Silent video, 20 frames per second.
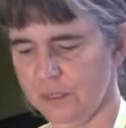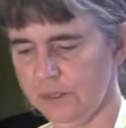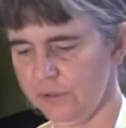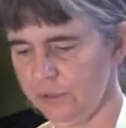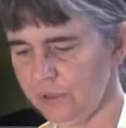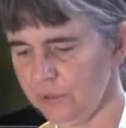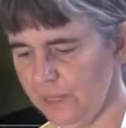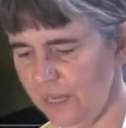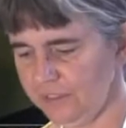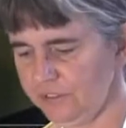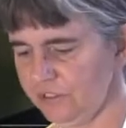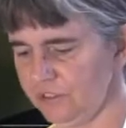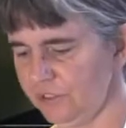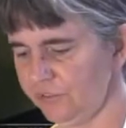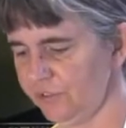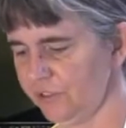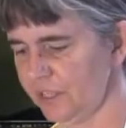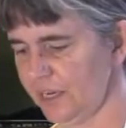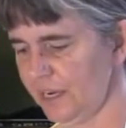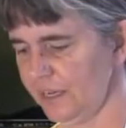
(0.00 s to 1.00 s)
There are lots of
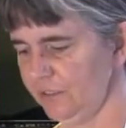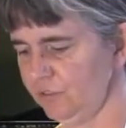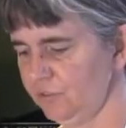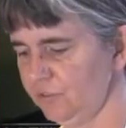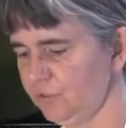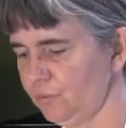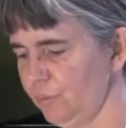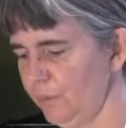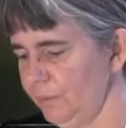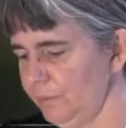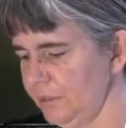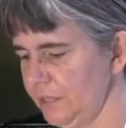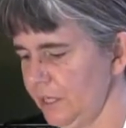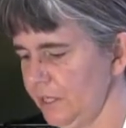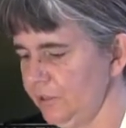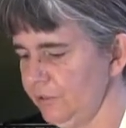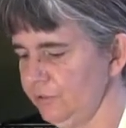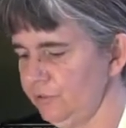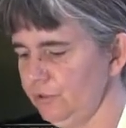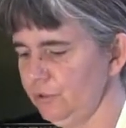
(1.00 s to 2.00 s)
different kinds of sweet
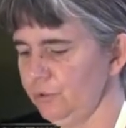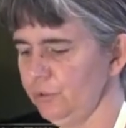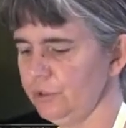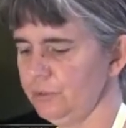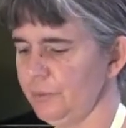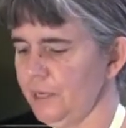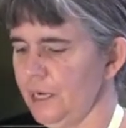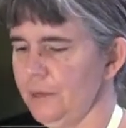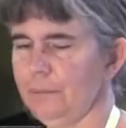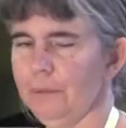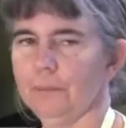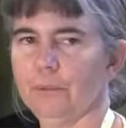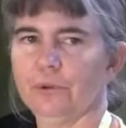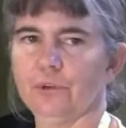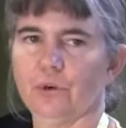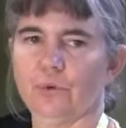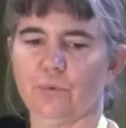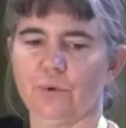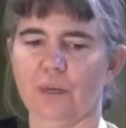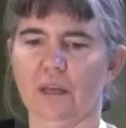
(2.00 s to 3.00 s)
potatoes too, which many people
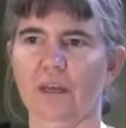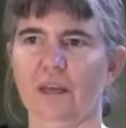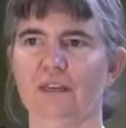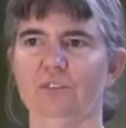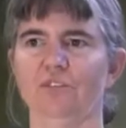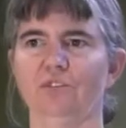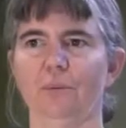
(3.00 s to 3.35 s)
don't realize.